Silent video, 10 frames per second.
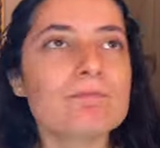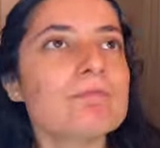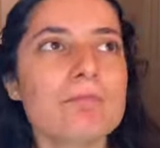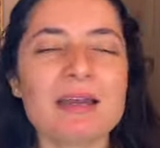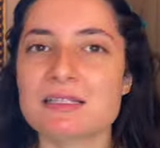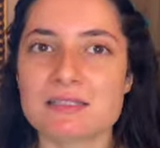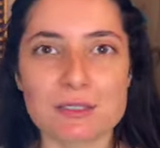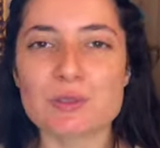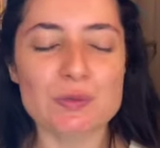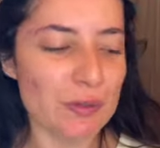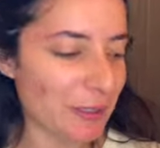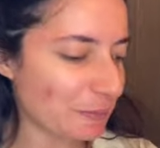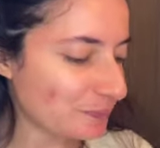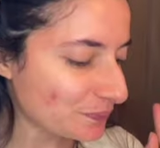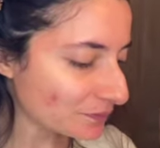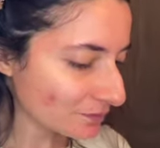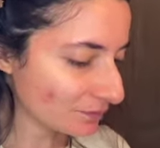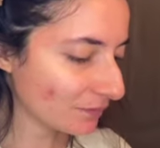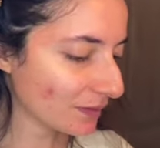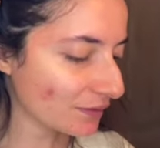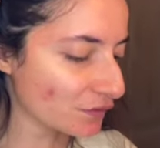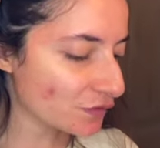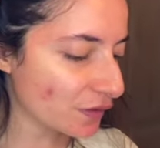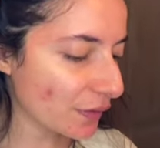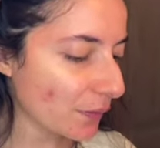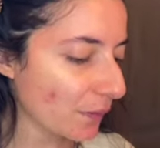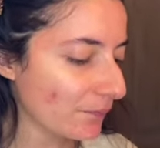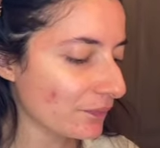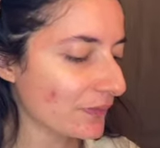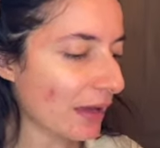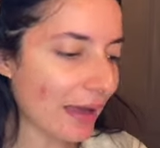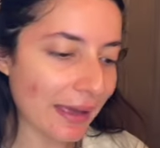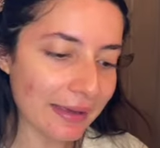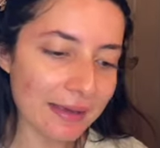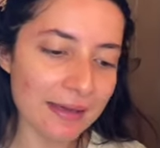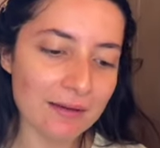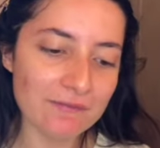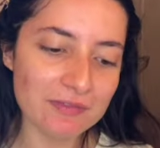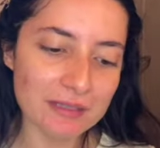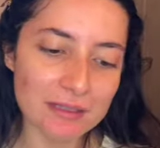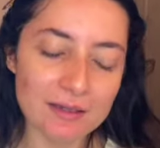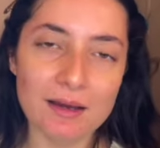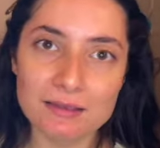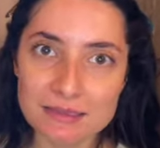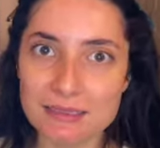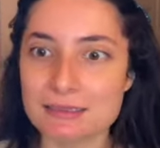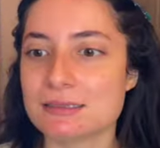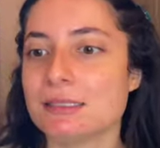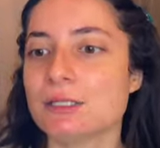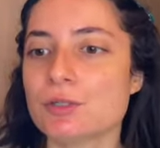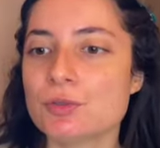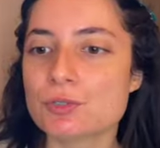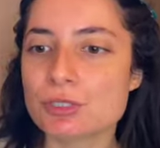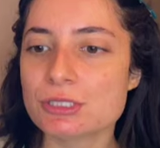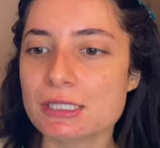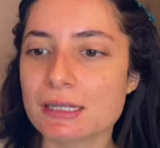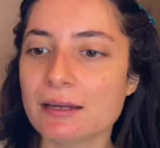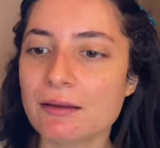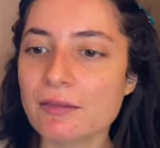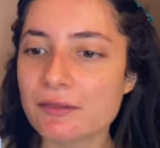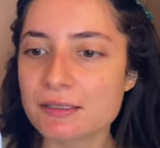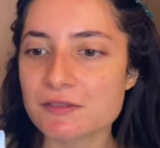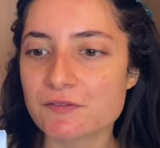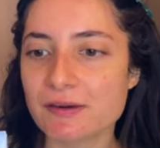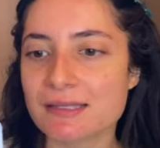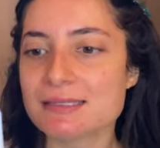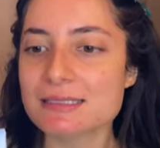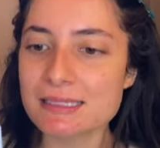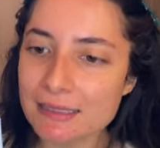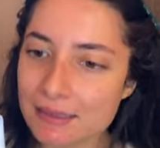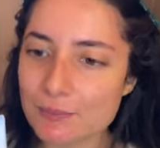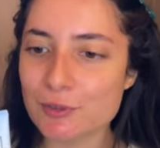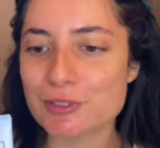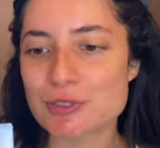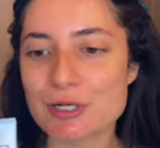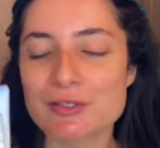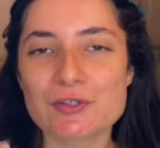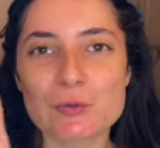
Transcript: my sunscreen. So I have the Untinted Neutrogena Healthy Defense Daily Moisturizer